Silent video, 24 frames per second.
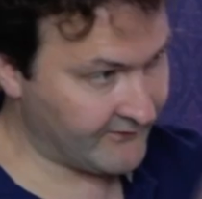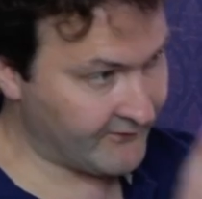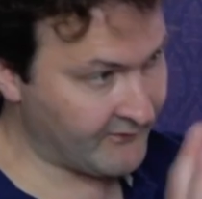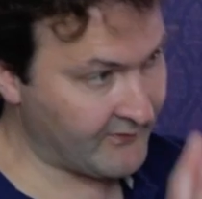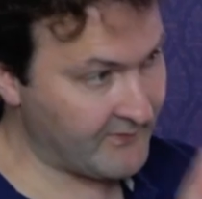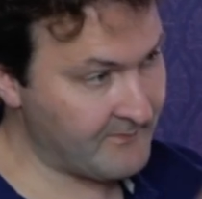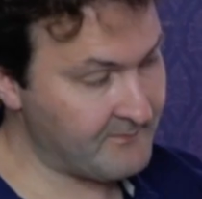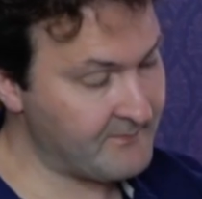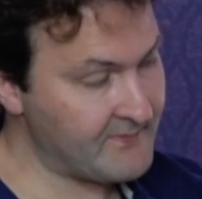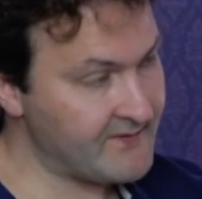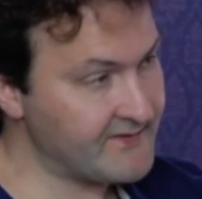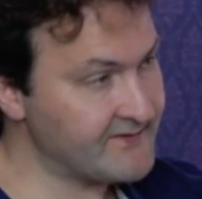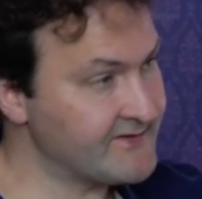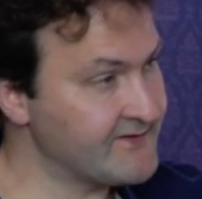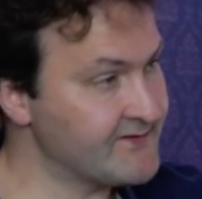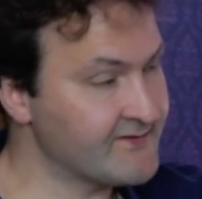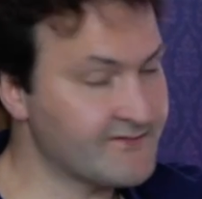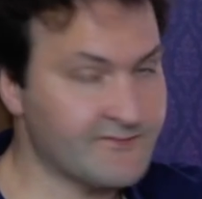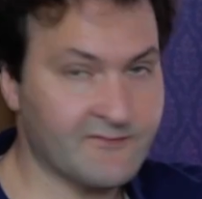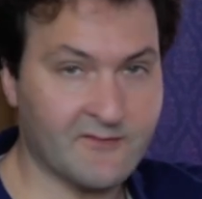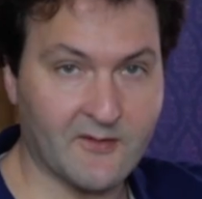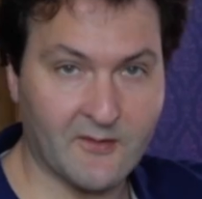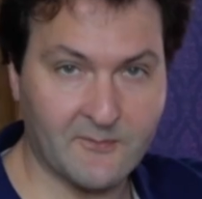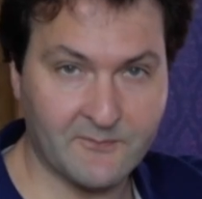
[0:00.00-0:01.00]
Three
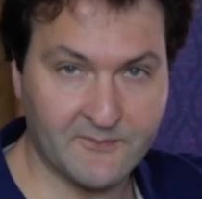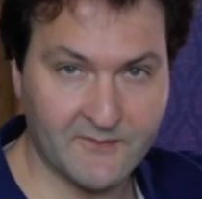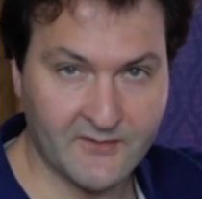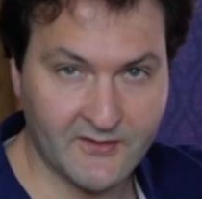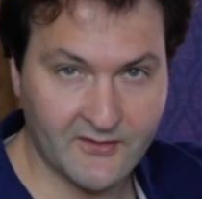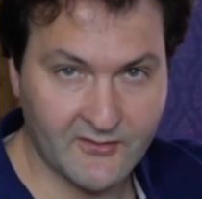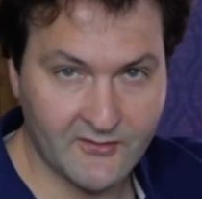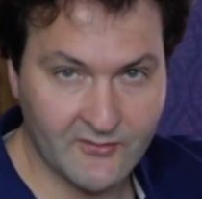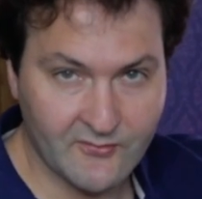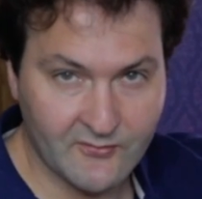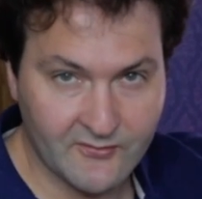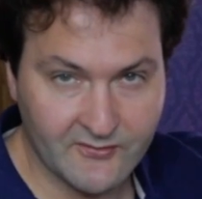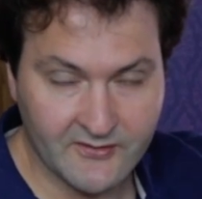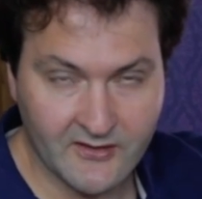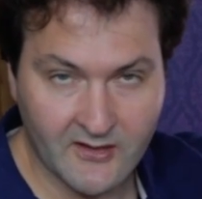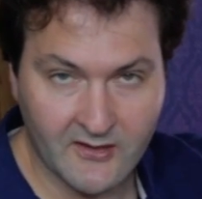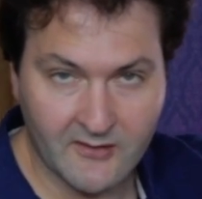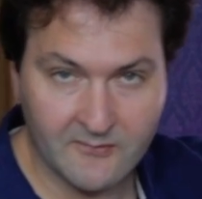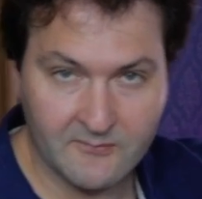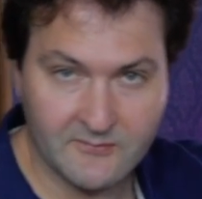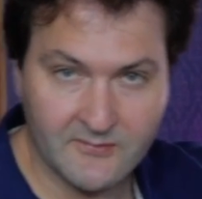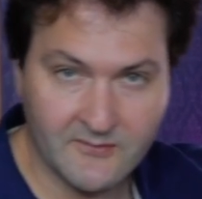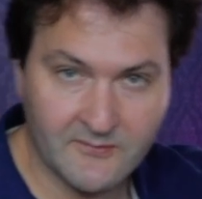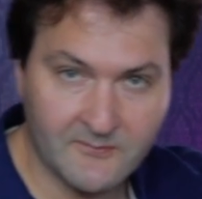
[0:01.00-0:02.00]
pieces from the Jugend
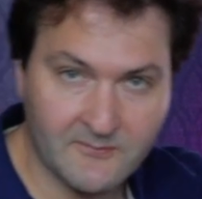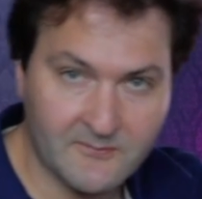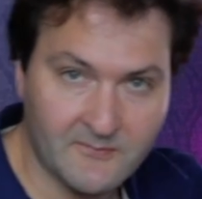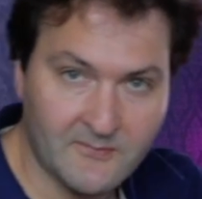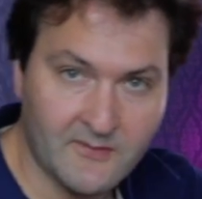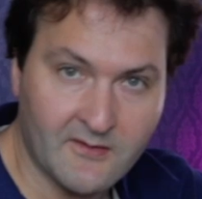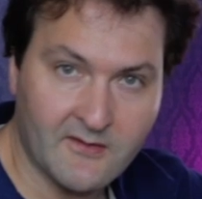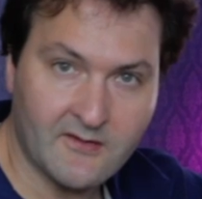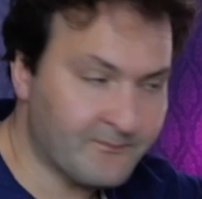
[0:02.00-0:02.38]
album,